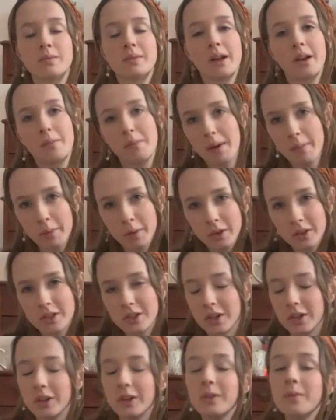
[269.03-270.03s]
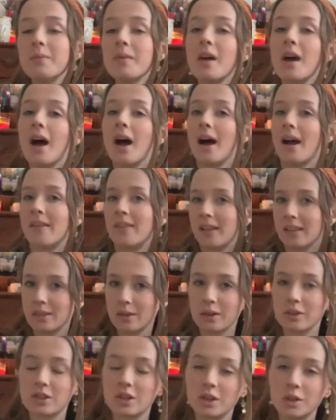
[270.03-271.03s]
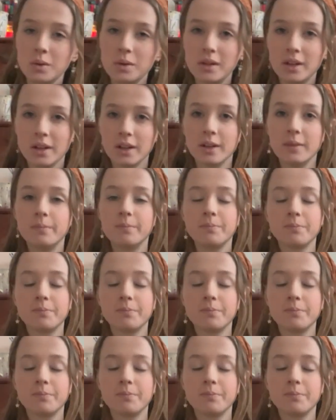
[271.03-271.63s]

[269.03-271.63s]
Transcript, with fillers: them down in my bullet journal and that's what I'll show you here.